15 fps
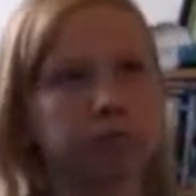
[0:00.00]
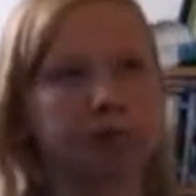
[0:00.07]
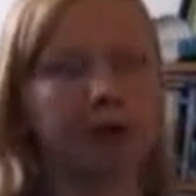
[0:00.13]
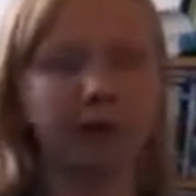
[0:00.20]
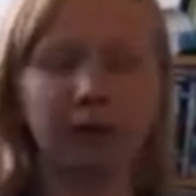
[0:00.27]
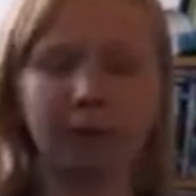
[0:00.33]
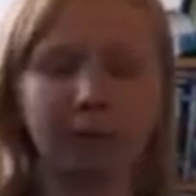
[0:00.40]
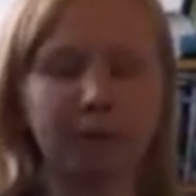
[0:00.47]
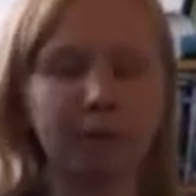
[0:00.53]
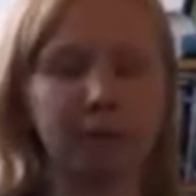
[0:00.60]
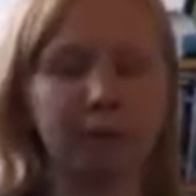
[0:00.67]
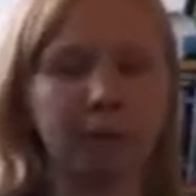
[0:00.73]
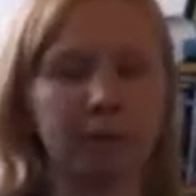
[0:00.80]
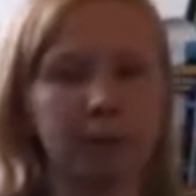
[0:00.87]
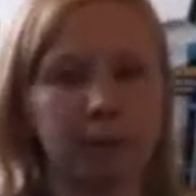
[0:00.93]
by the time this
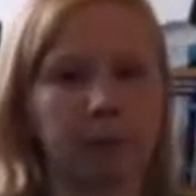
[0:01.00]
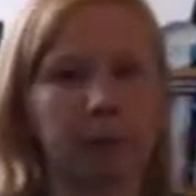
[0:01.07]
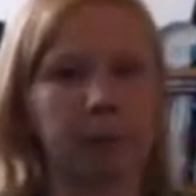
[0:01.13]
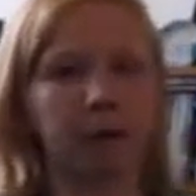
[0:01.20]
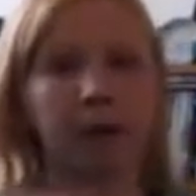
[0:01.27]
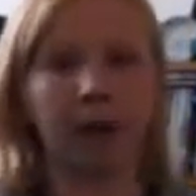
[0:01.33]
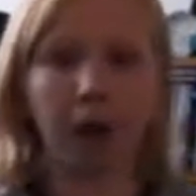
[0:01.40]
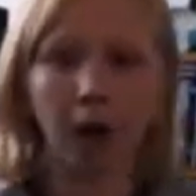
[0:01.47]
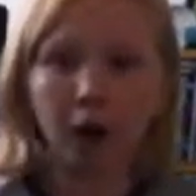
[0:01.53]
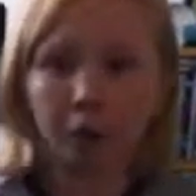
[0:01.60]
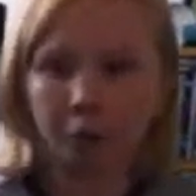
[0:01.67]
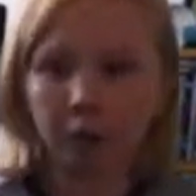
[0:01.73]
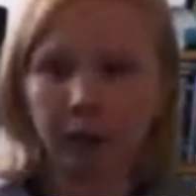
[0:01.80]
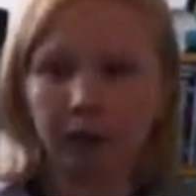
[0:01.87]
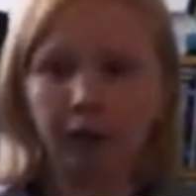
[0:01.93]
is up, I went away
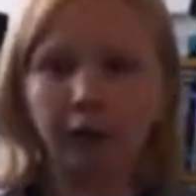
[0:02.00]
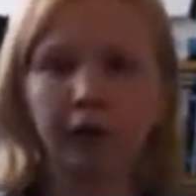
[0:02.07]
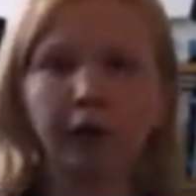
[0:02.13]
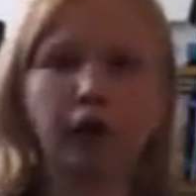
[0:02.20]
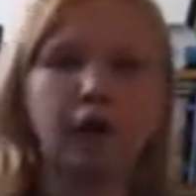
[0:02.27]
last week,